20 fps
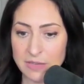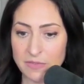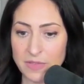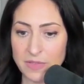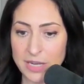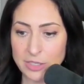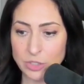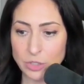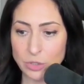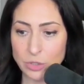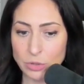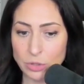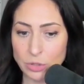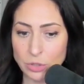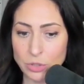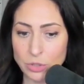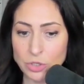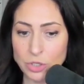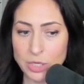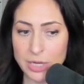of things don't
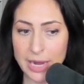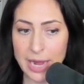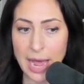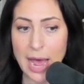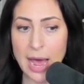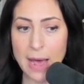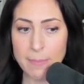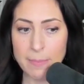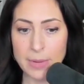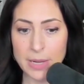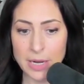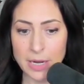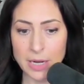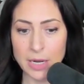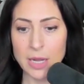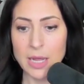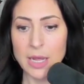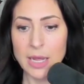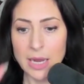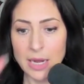usually
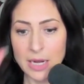happen